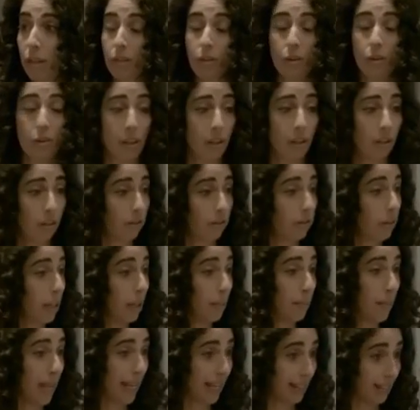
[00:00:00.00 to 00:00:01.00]
And so
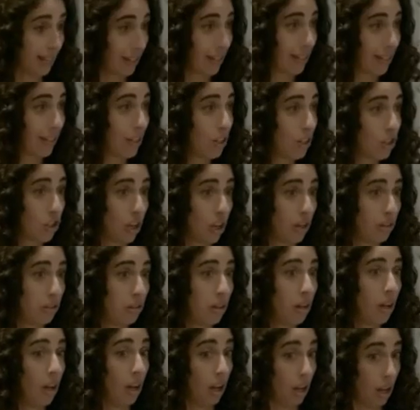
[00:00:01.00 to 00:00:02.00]
they'll make a decision,